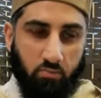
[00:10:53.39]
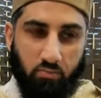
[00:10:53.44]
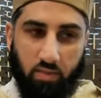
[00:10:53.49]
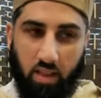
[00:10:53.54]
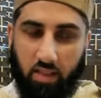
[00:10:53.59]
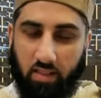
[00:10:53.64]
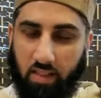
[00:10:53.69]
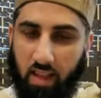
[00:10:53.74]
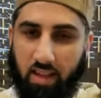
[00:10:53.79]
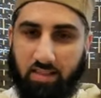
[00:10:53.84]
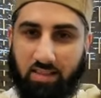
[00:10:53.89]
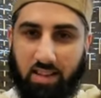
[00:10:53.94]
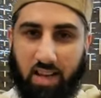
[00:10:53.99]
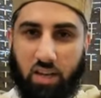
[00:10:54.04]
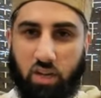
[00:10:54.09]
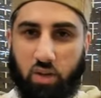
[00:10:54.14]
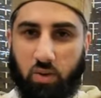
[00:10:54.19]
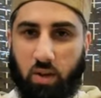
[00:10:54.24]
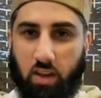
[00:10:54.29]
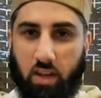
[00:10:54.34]
then that's
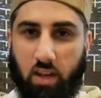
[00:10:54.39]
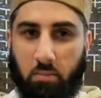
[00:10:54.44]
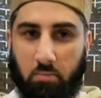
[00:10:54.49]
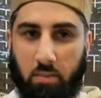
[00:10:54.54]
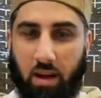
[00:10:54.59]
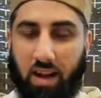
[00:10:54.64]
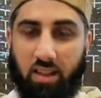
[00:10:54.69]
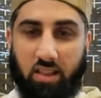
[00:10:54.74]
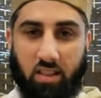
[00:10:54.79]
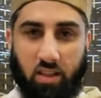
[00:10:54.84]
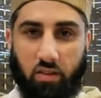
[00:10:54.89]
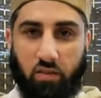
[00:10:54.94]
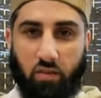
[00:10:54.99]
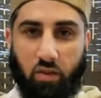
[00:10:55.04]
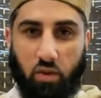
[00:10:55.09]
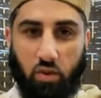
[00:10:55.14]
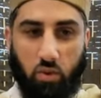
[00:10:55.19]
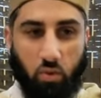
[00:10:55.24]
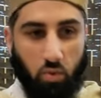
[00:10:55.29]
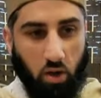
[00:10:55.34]
actually a bad thing for
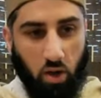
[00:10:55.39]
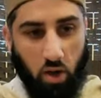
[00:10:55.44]
you.